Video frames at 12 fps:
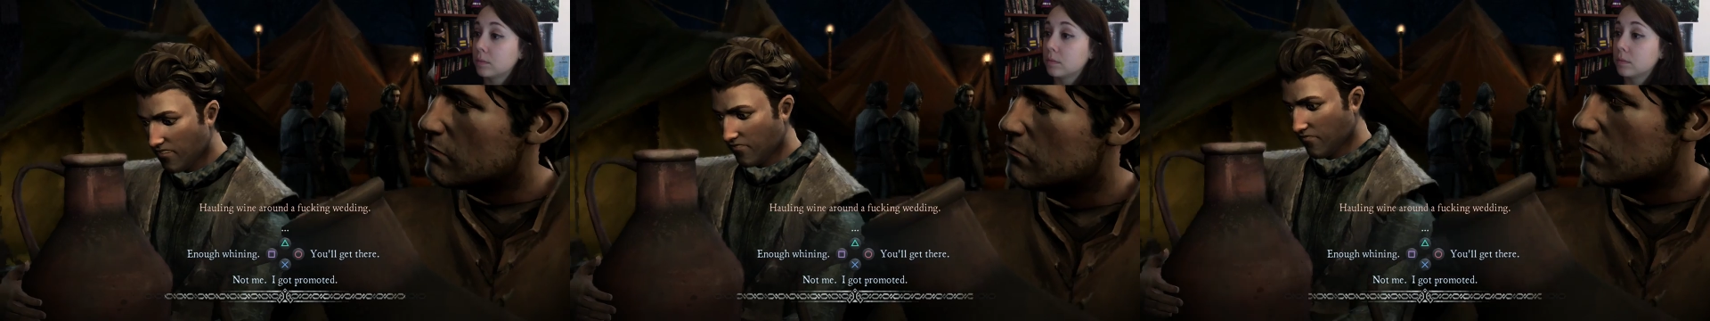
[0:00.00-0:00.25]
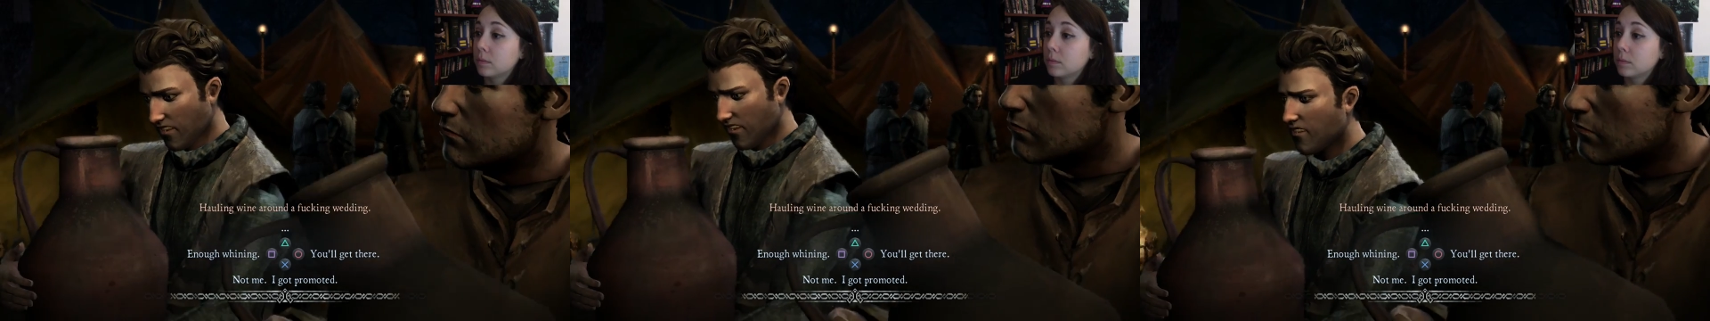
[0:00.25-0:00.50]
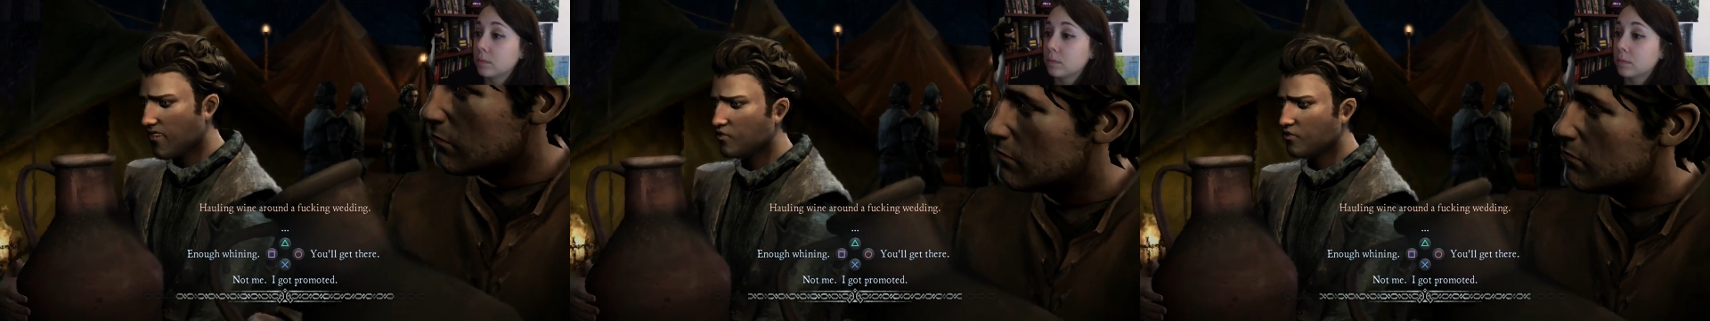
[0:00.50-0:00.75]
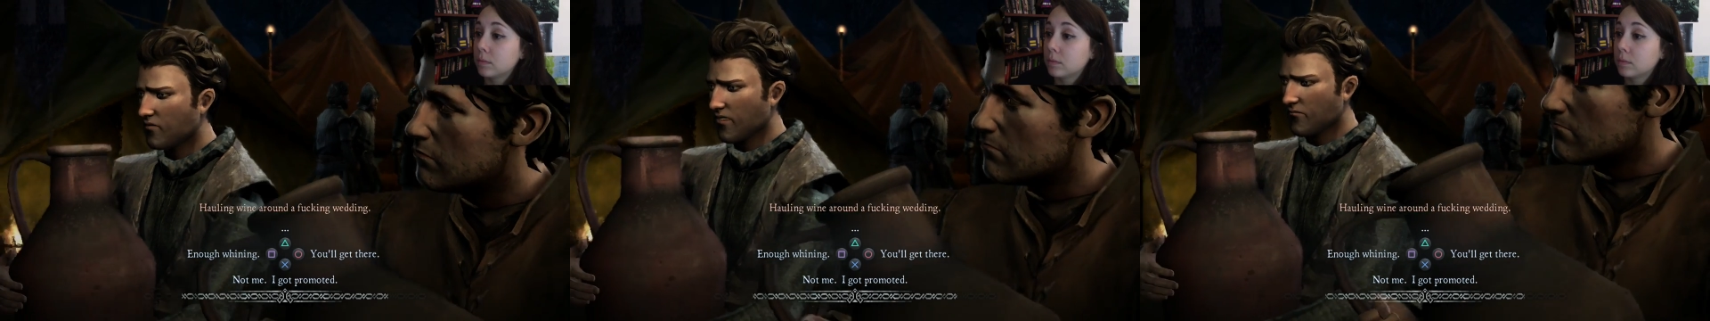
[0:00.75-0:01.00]
Speaker 1: fucking
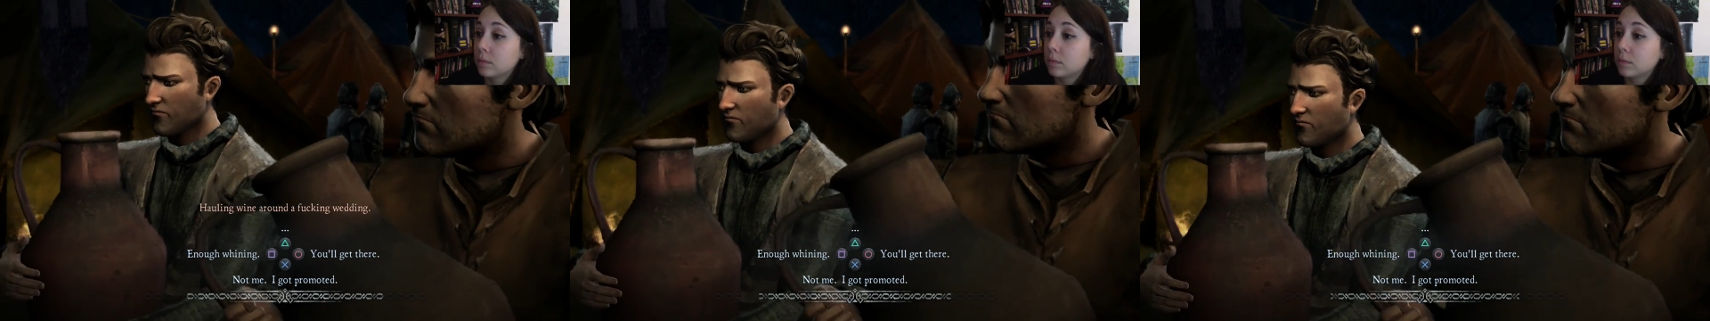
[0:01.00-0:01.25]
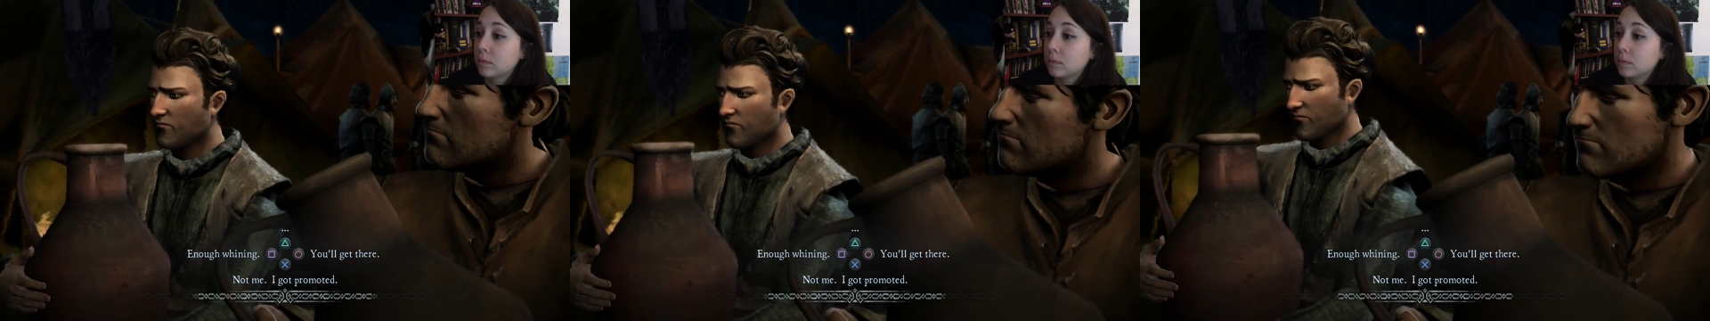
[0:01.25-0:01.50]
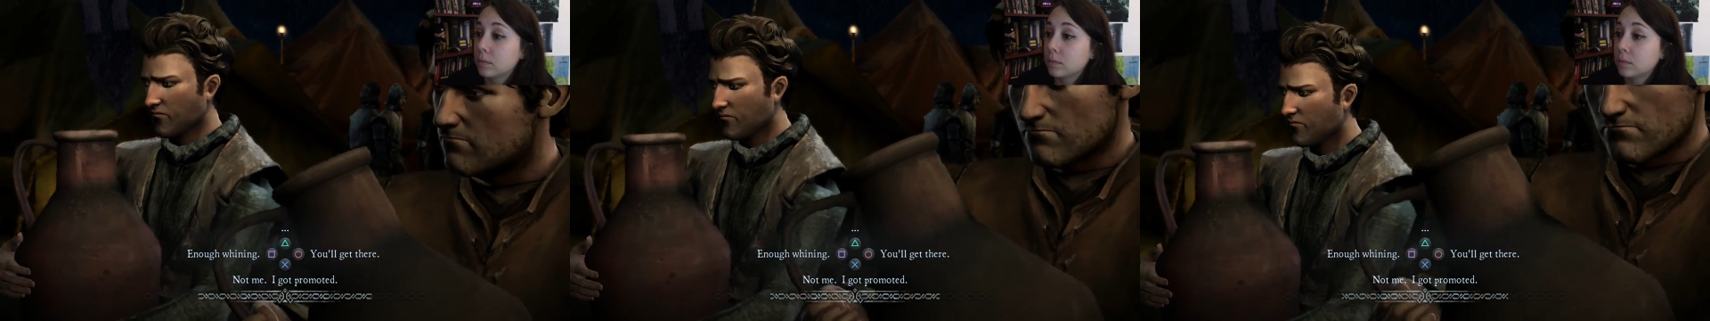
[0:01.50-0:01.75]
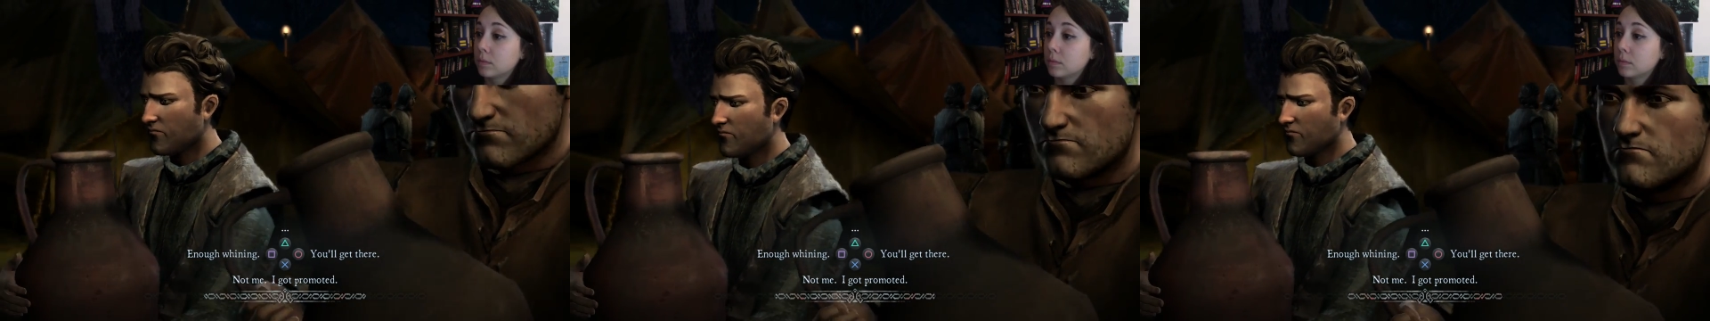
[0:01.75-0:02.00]
wedding.
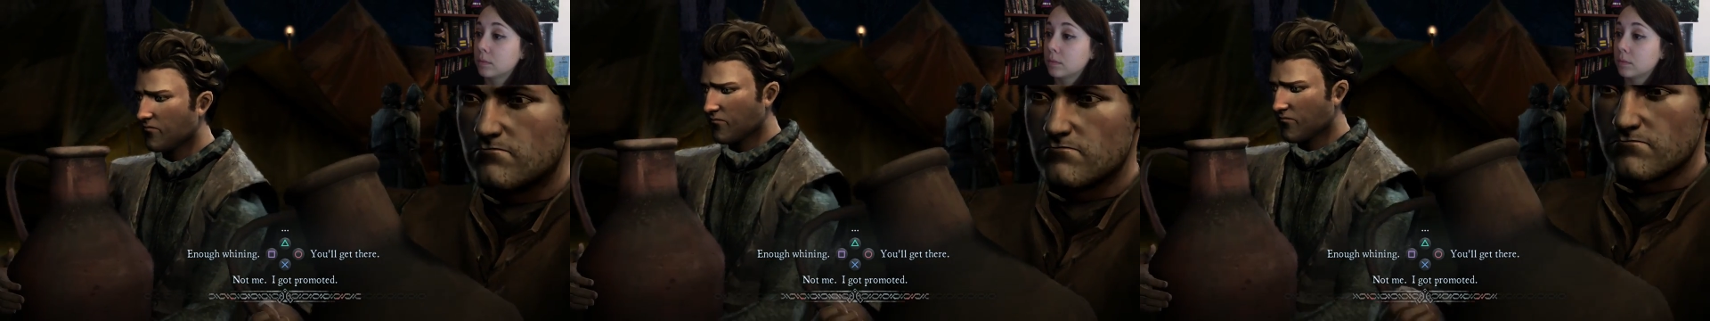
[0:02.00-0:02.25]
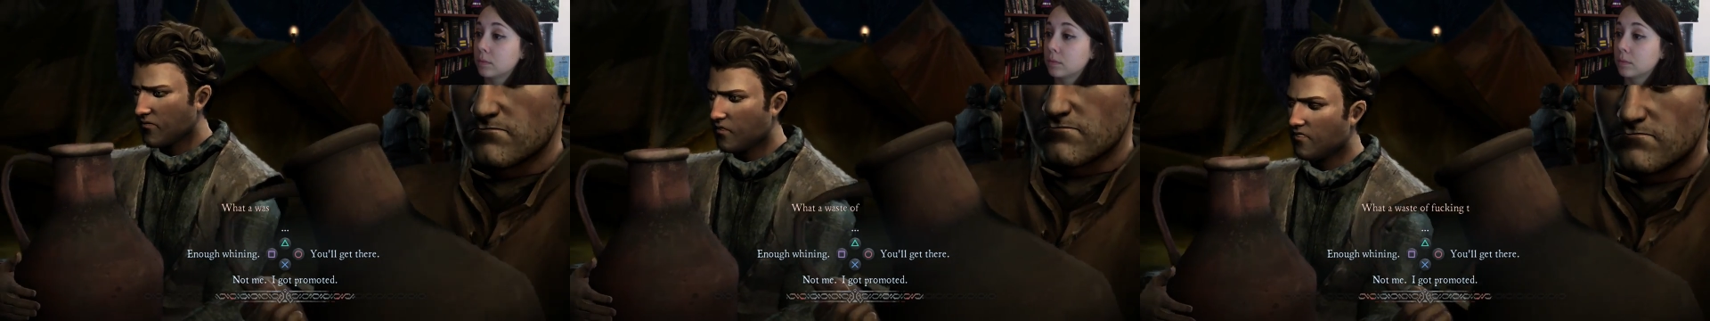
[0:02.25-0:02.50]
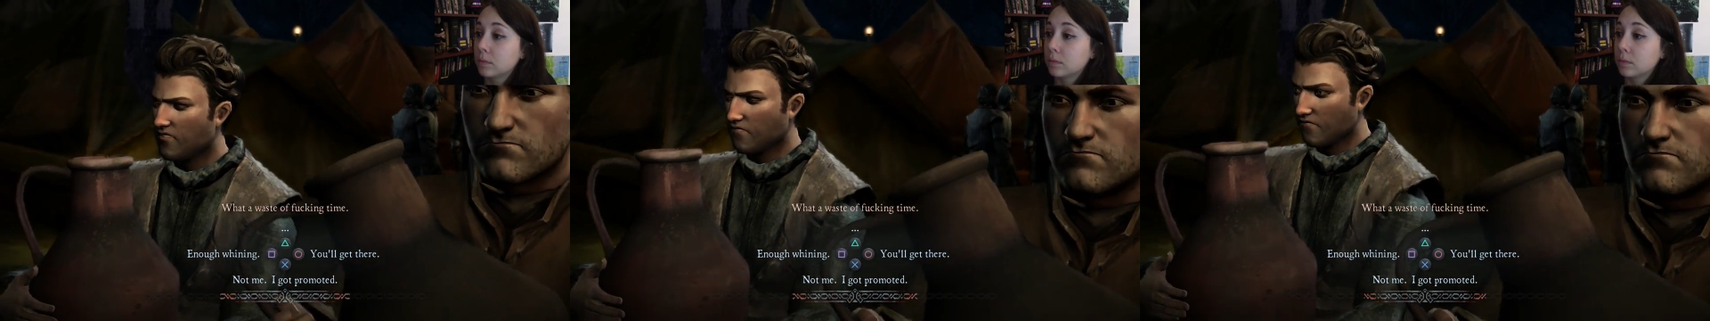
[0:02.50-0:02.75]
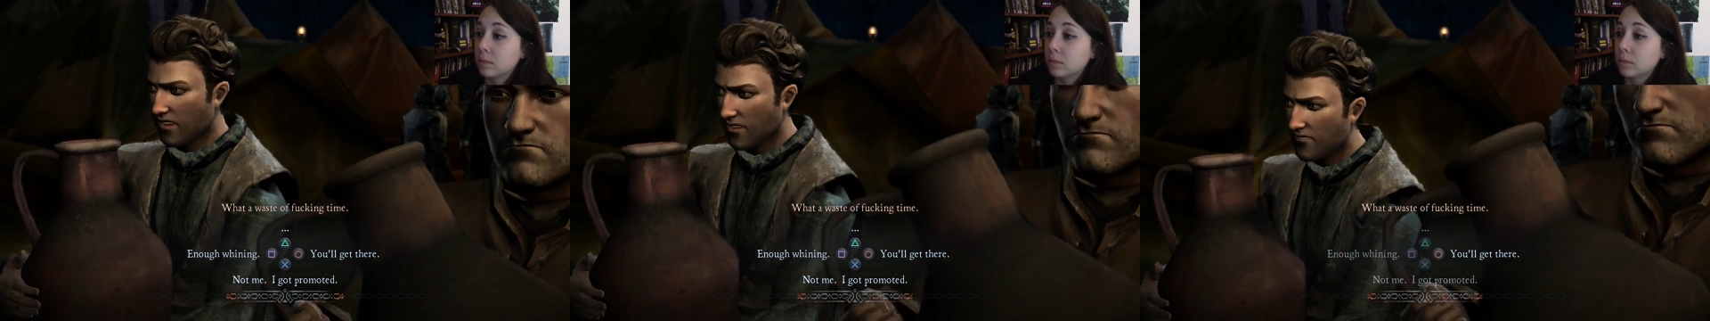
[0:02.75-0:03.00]
What a waste of
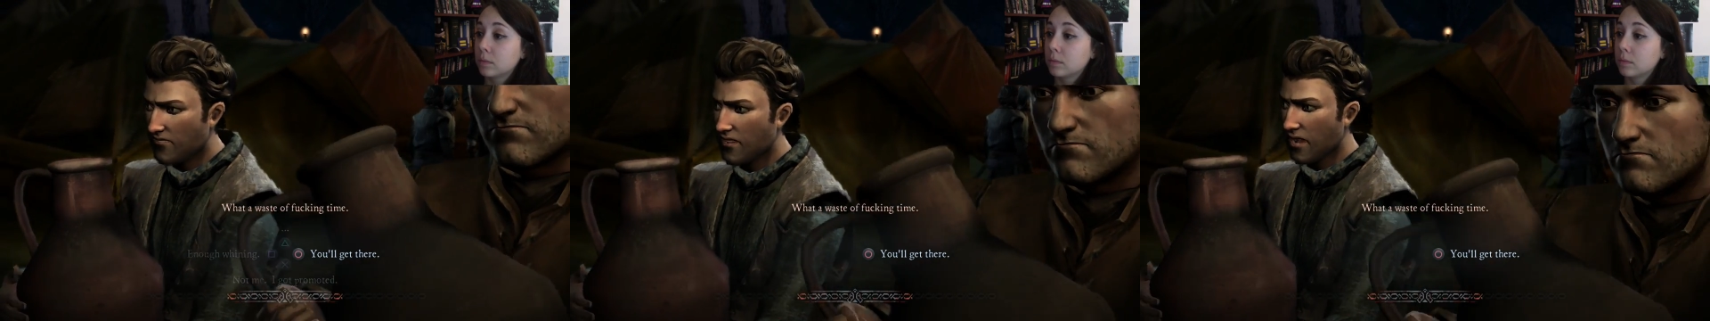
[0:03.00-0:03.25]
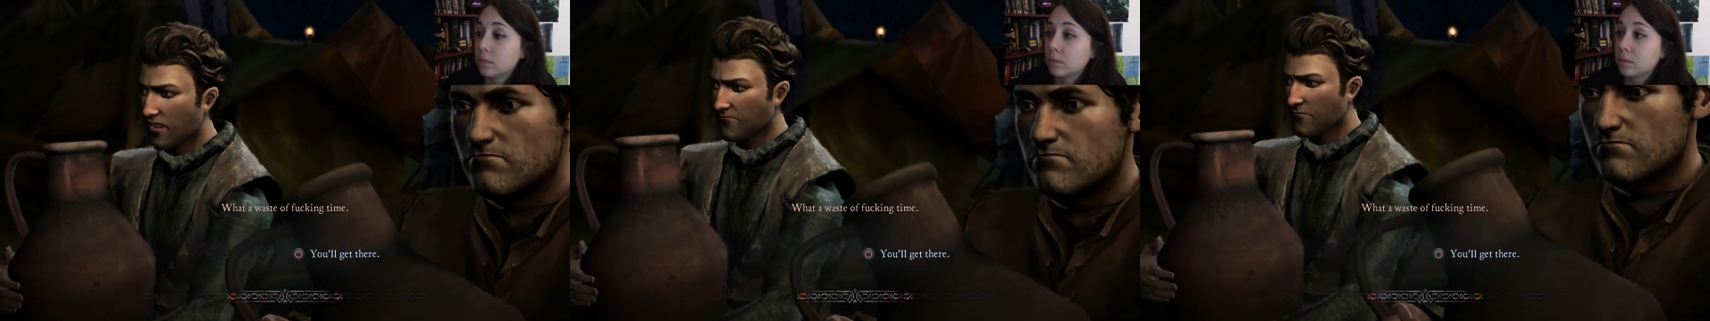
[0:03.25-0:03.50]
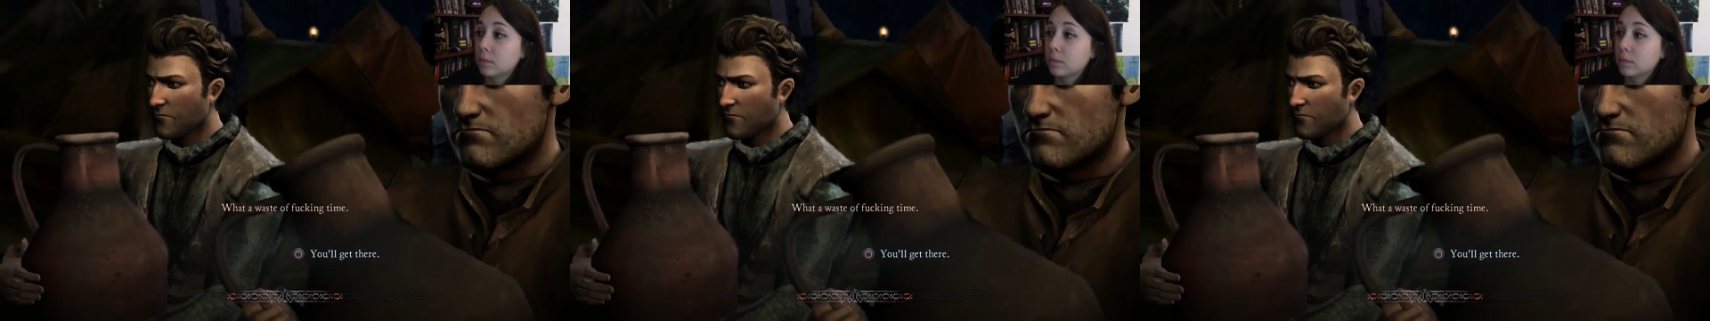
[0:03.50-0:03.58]
fucking time.